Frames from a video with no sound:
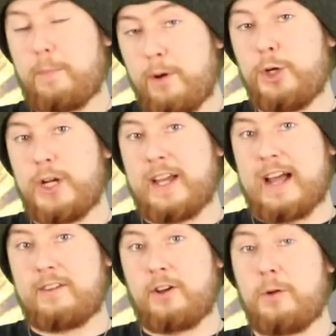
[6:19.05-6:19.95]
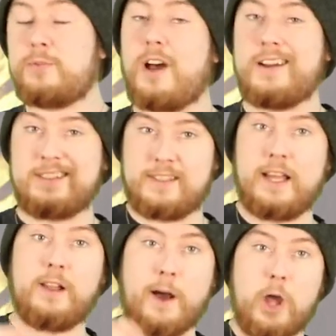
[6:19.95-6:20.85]
Capuchin catacombs are
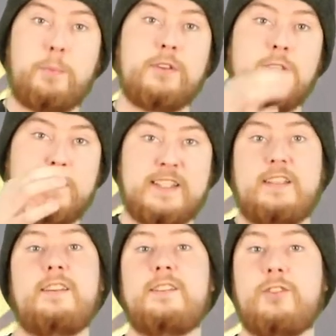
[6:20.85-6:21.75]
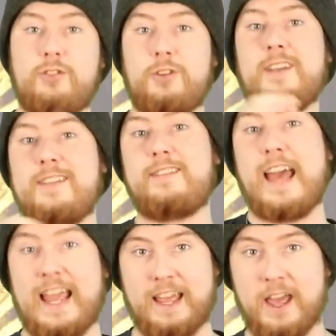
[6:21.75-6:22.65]
still open to visitors to this
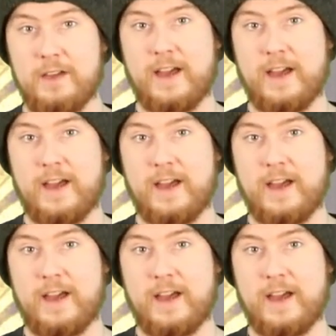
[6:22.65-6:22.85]
day